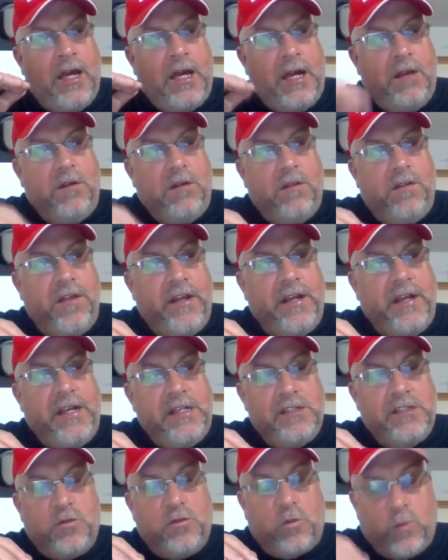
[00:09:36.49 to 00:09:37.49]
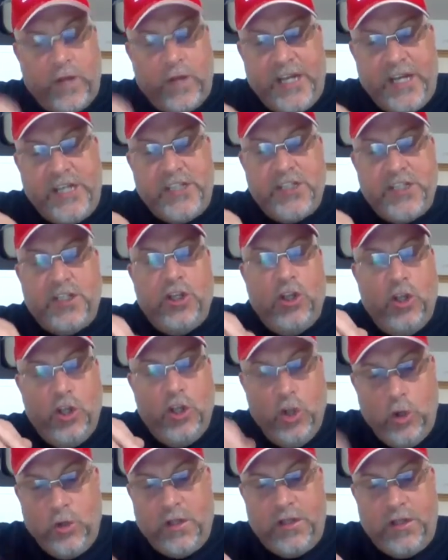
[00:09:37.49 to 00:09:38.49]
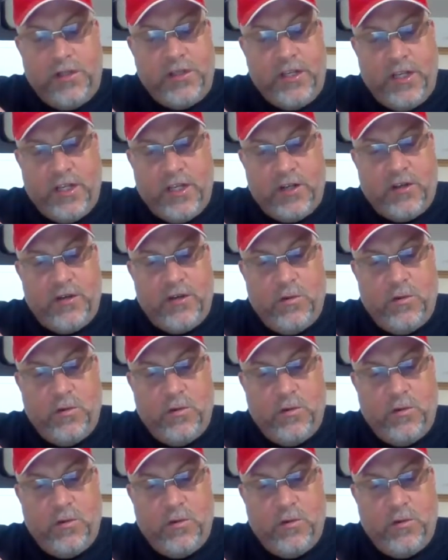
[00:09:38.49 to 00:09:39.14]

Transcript: I don't think he's just raging lunatic